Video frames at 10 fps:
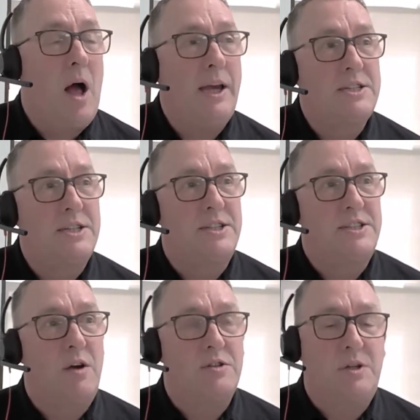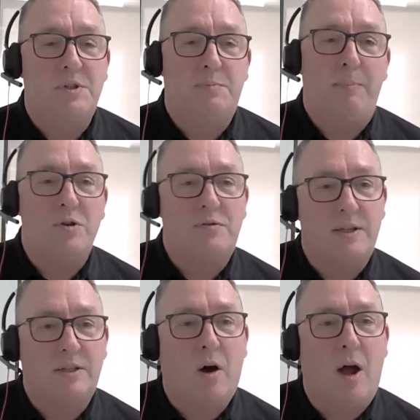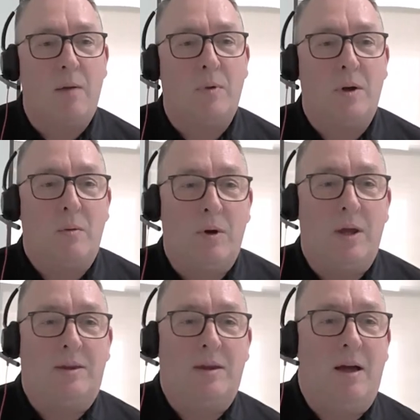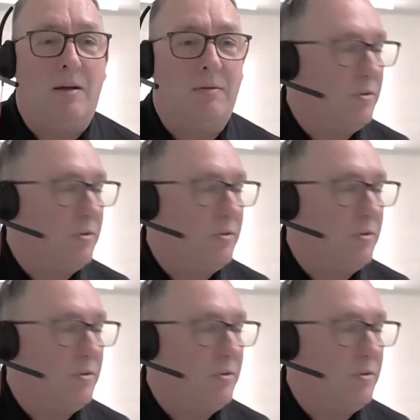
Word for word: I guess as a sales team, we spend most of our time with uh,